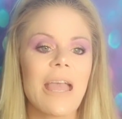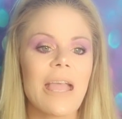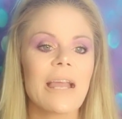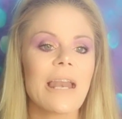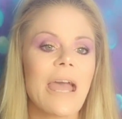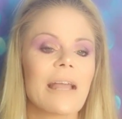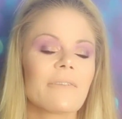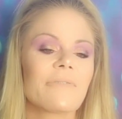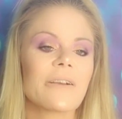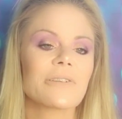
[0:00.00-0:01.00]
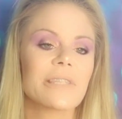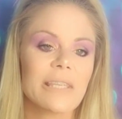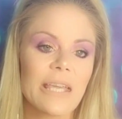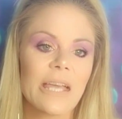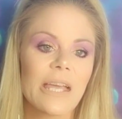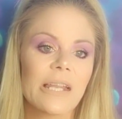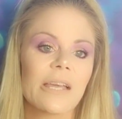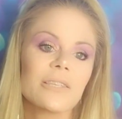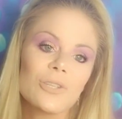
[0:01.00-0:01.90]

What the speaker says: and at La Fair Skin